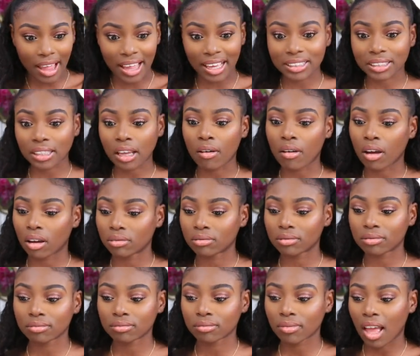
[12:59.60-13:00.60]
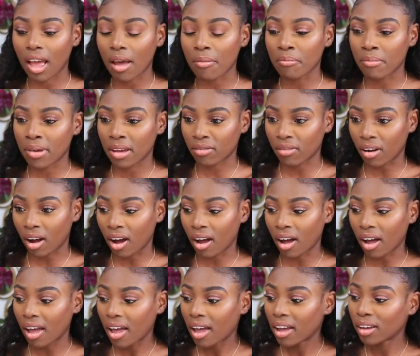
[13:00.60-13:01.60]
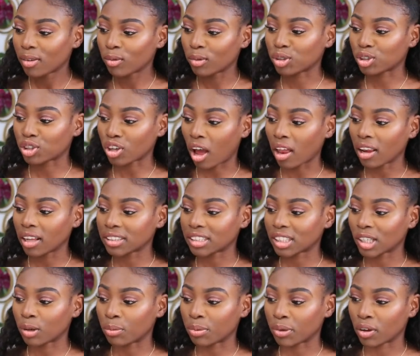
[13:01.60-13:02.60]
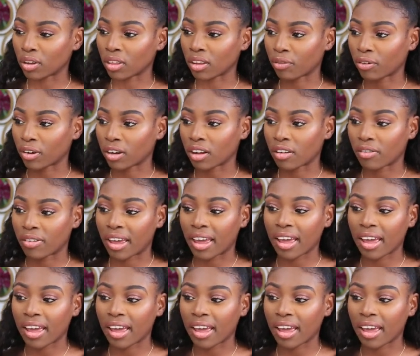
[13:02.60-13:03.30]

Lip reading: It's a mirror. With Charlotte Tilbury on the front of